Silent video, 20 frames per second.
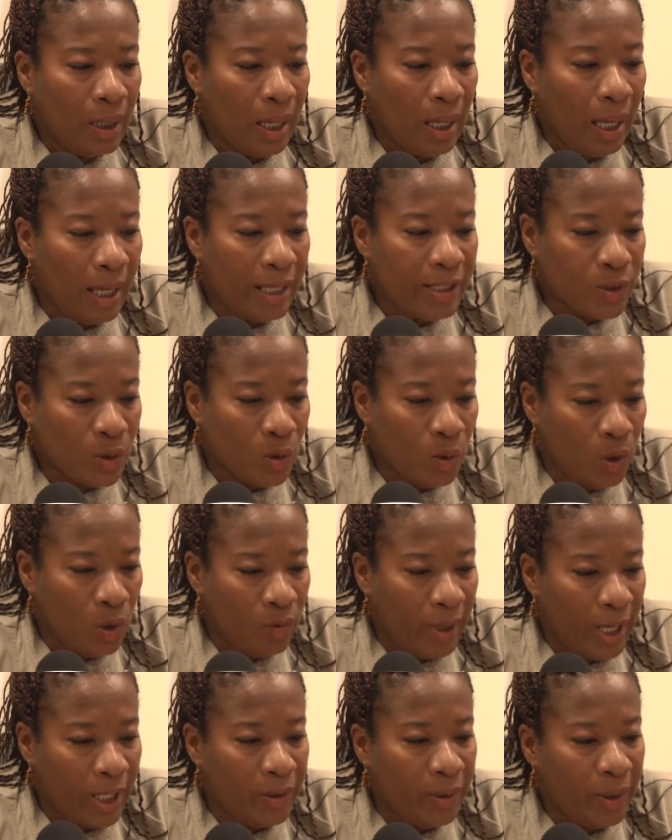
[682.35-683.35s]
High school
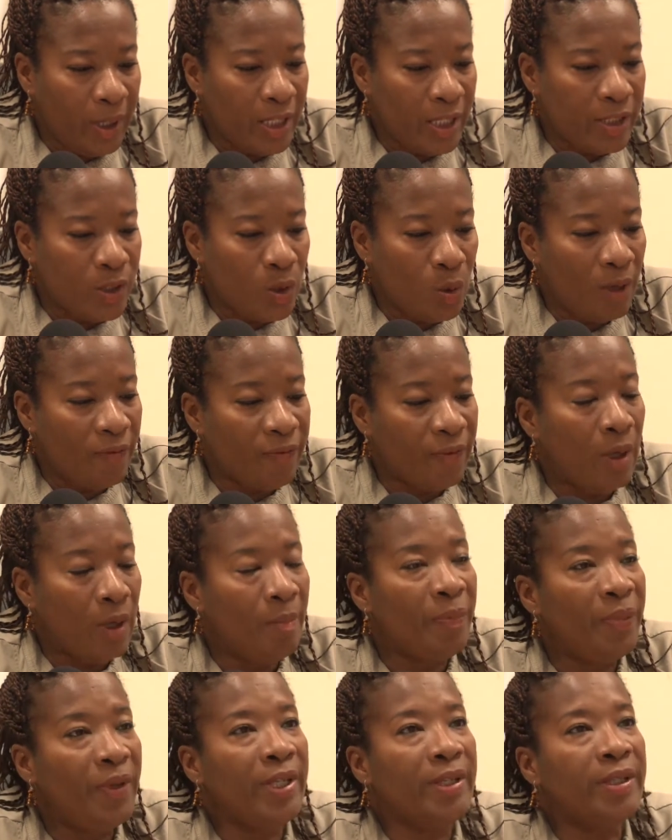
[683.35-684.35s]
graduates who have
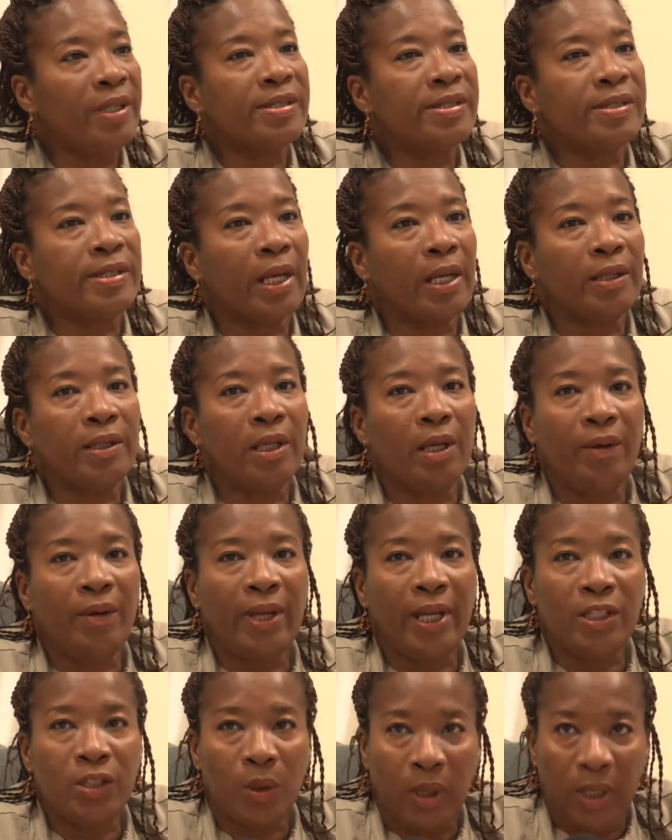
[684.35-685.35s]
completed secondary
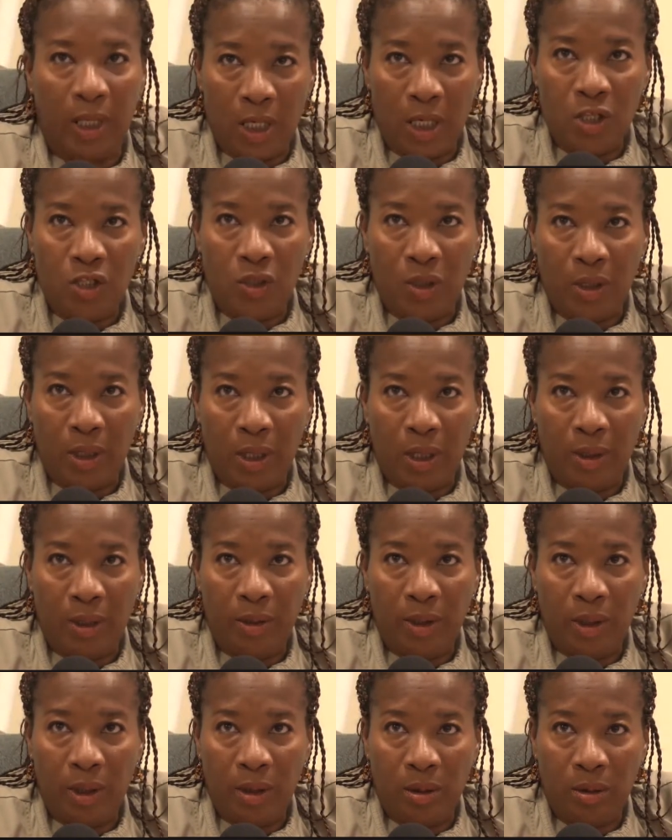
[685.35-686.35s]
education are
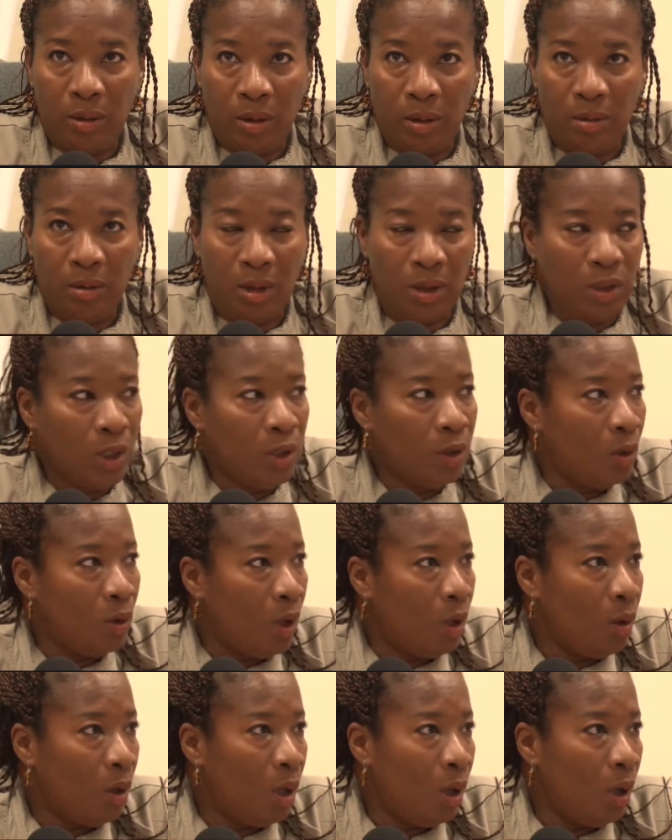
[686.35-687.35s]
the, you
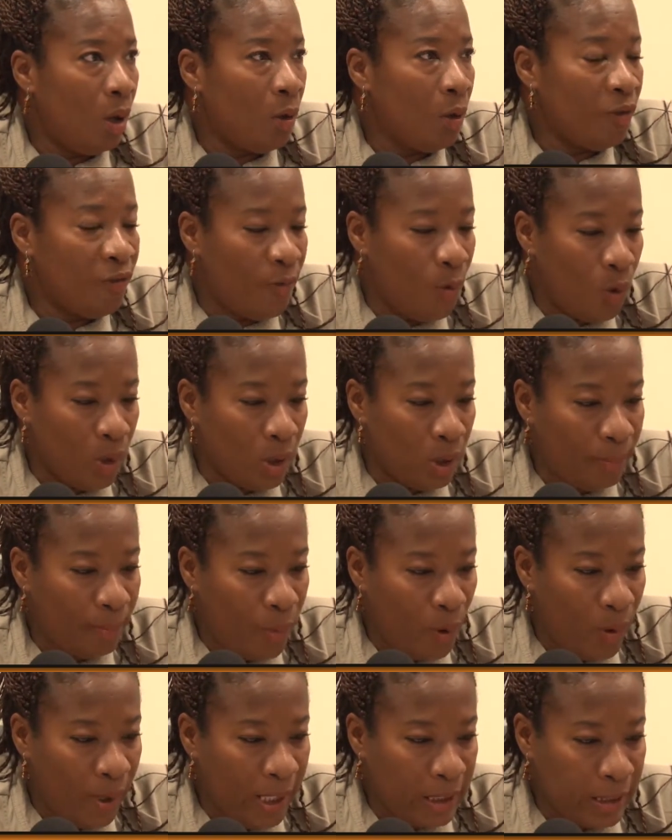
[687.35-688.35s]
know, our focal
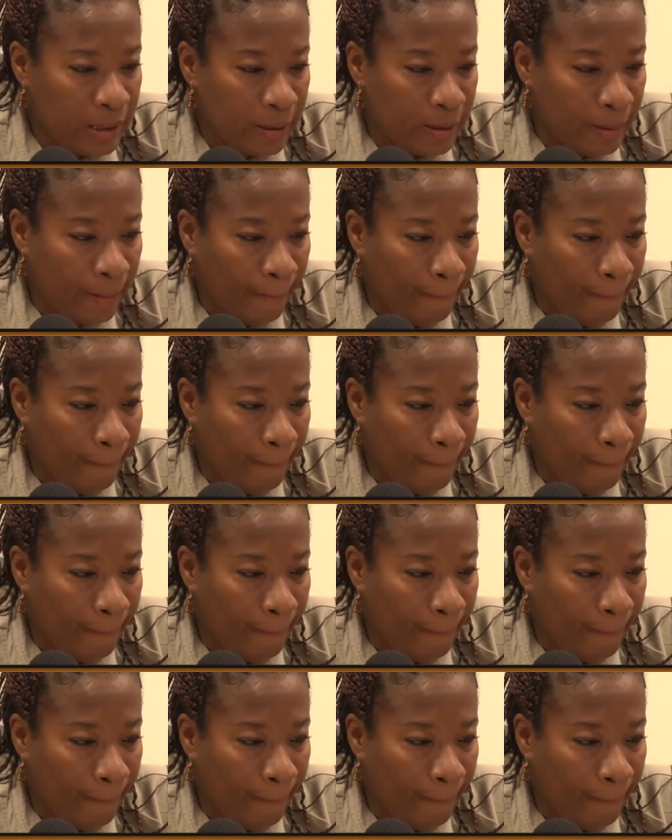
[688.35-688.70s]
point.